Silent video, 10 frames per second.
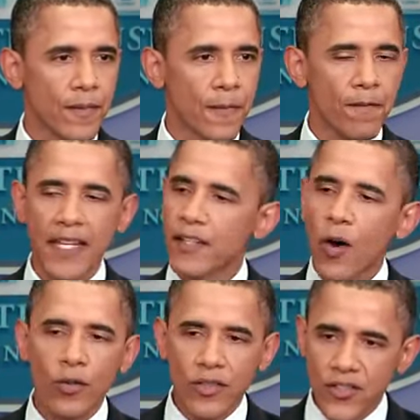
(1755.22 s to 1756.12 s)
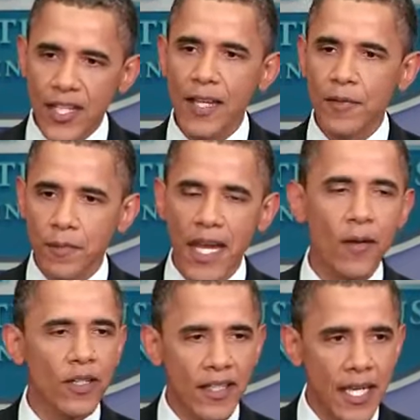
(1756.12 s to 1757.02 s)
they don't seem to be
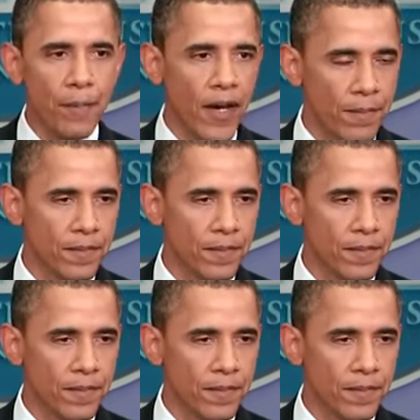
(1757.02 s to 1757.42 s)
able to keep up.